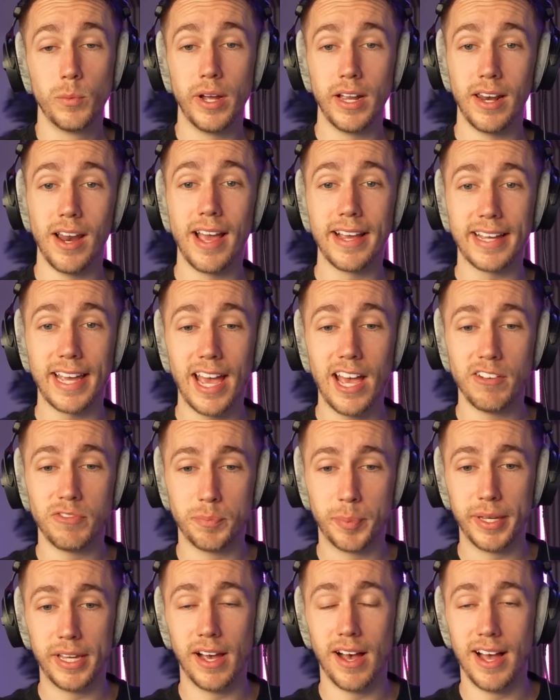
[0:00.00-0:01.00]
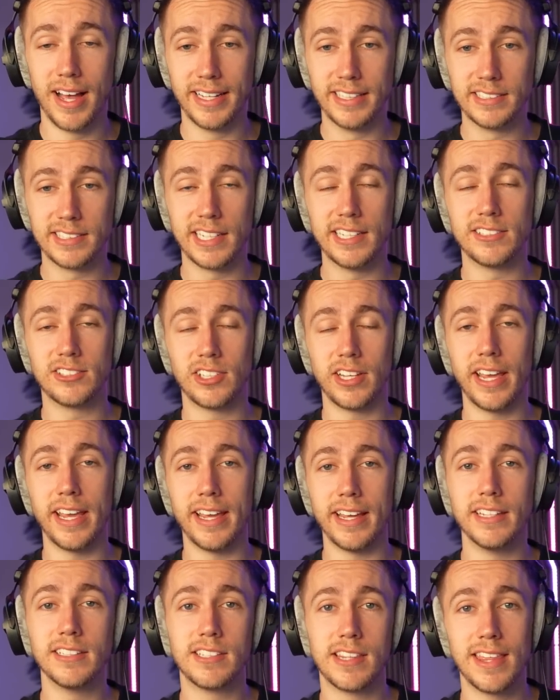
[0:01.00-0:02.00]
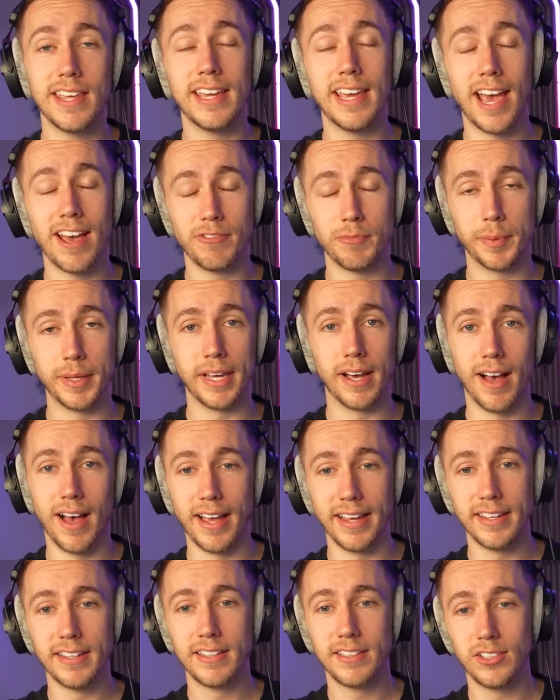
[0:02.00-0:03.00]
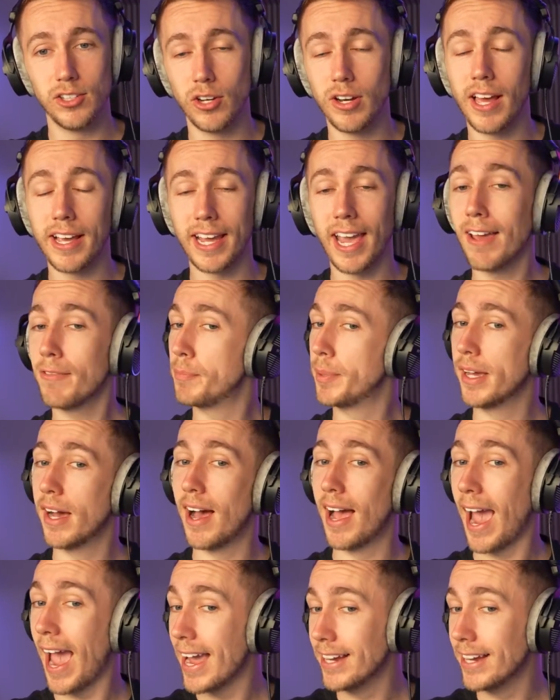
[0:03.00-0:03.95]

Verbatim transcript: We're like, like F B Is. it's, it is the F B I. You're like F B I